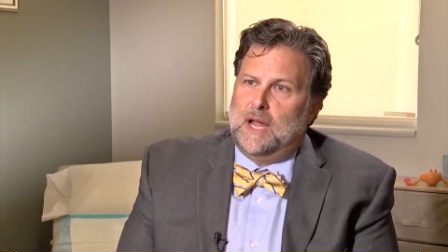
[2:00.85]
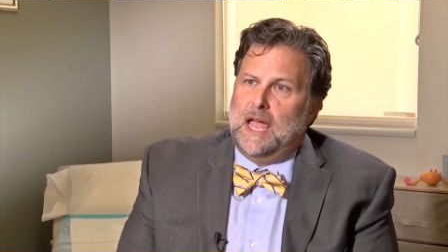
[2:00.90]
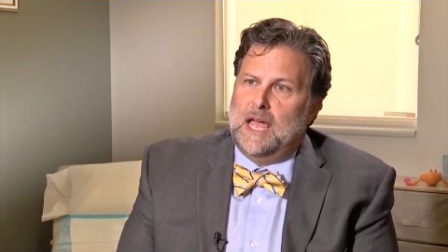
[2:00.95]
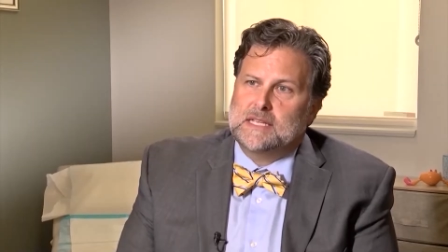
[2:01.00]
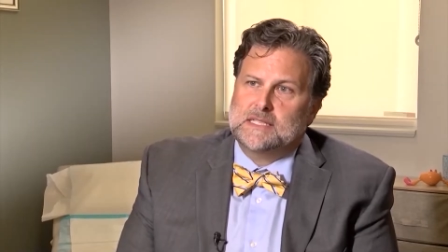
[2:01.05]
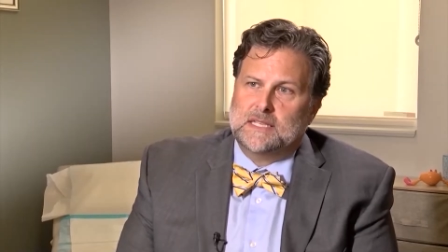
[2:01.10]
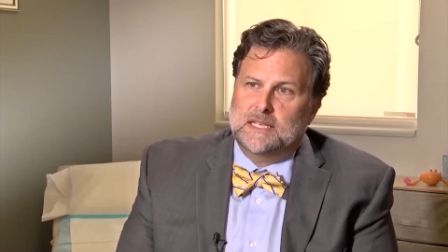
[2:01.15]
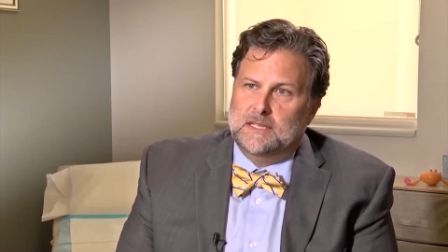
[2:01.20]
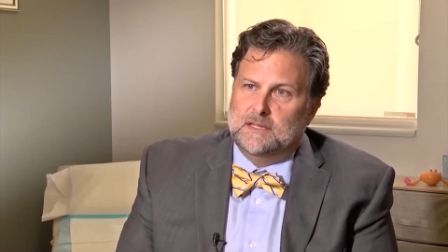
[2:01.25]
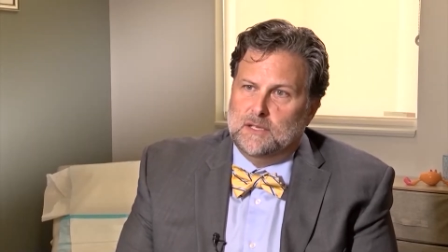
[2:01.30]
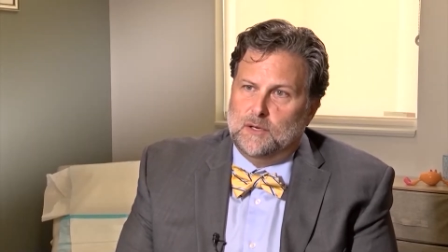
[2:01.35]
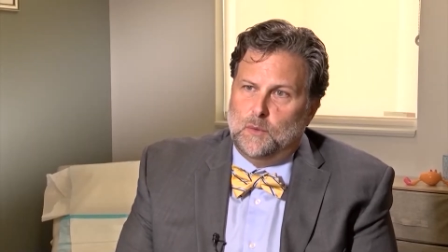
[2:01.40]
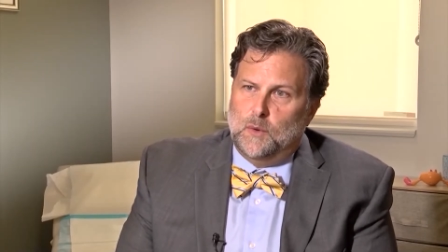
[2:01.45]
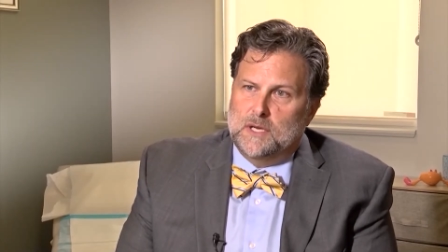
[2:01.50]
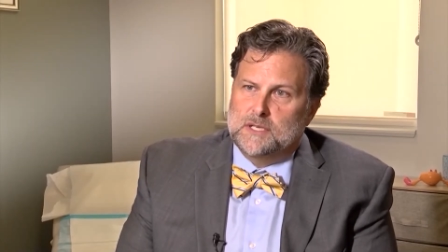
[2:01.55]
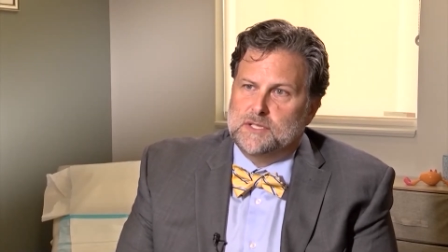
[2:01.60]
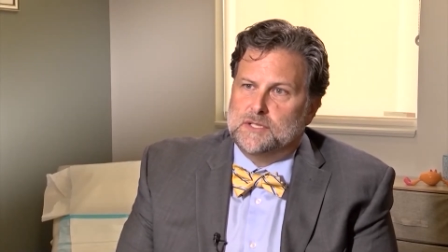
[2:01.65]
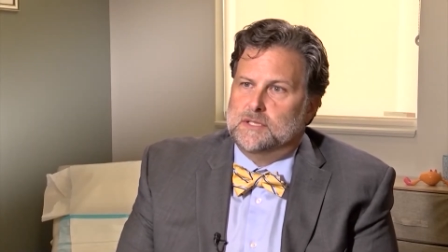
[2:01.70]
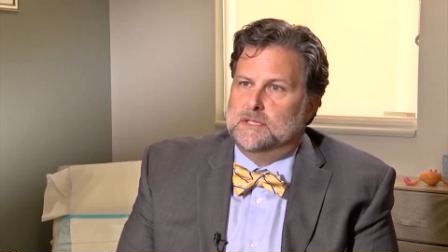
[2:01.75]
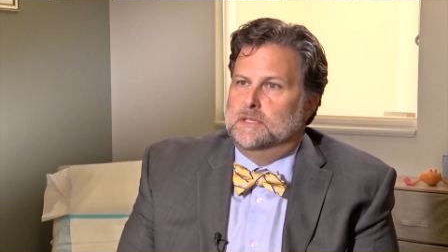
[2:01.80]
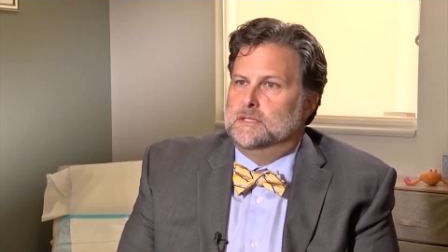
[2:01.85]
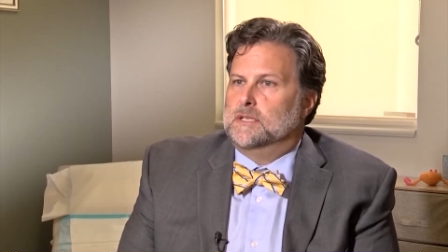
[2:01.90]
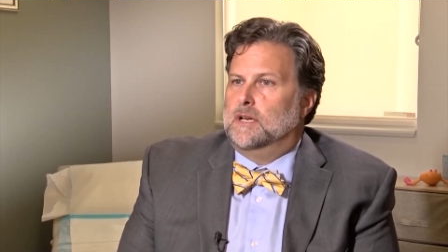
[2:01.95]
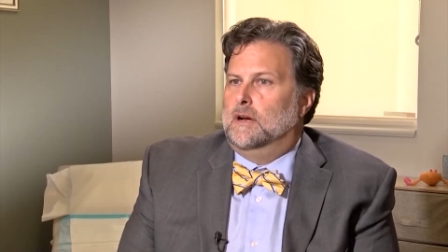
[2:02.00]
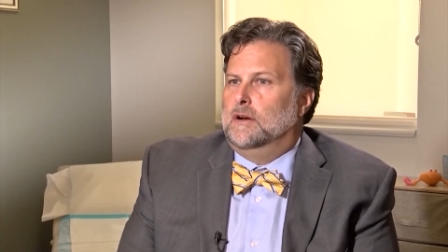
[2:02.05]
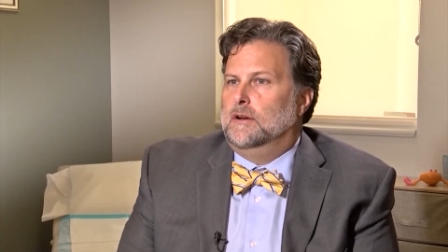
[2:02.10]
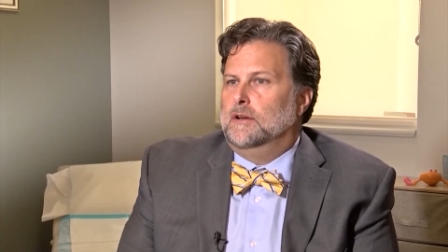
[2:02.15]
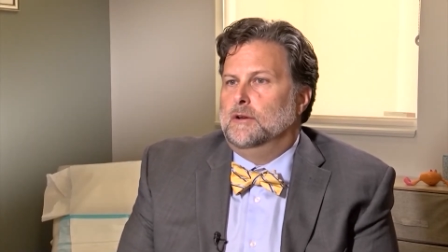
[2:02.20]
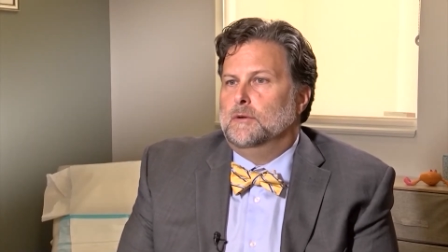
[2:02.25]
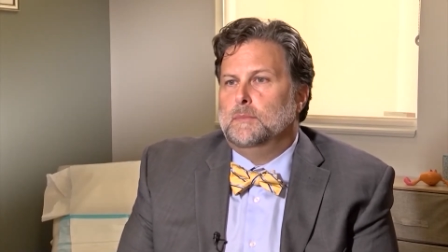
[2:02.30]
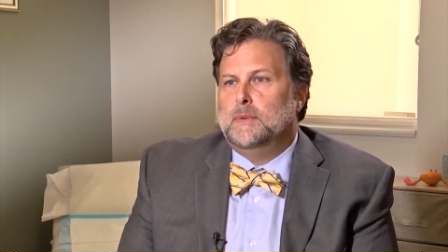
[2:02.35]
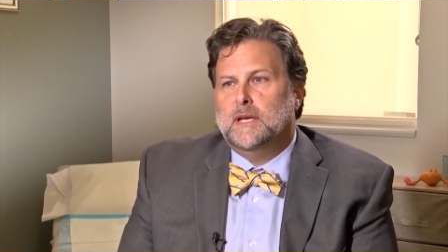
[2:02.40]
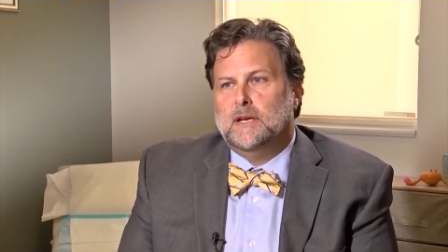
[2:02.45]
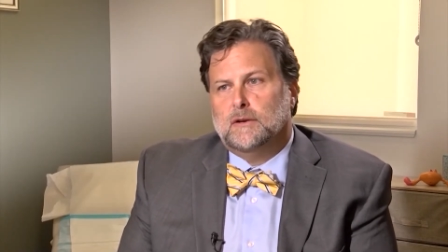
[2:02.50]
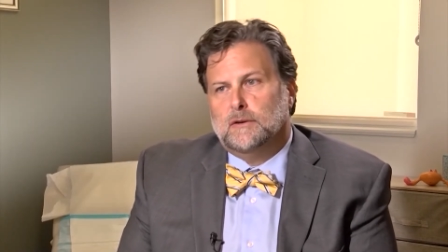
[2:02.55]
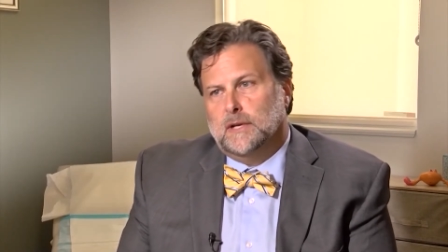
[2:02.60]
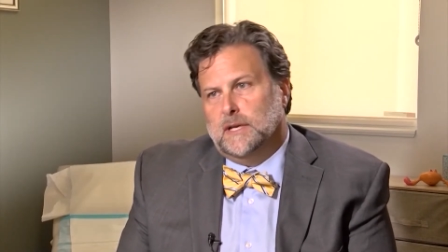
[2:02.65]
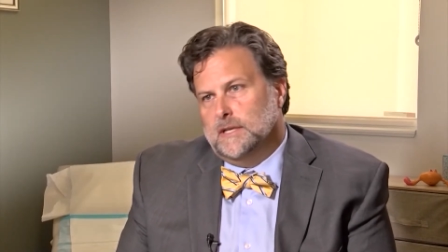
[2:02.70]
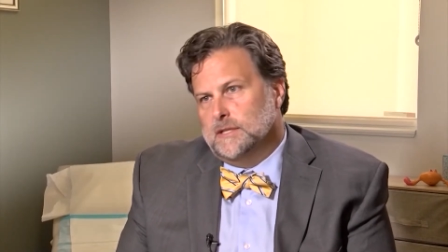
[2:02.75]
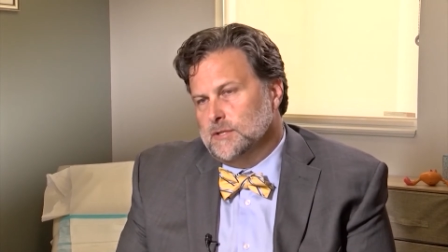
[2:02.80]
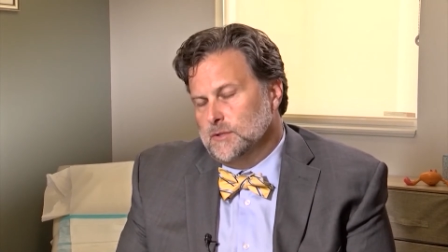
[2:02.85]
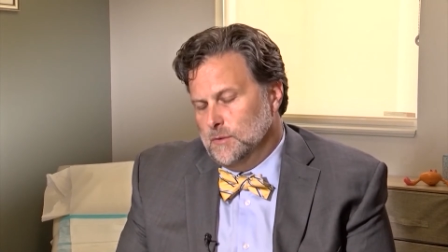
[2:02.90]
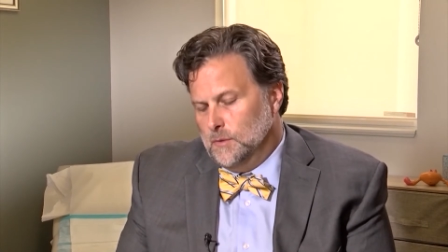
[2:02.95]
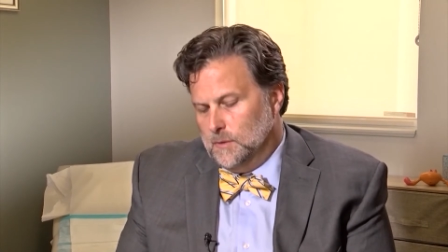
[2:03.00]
asking the questions Are your periods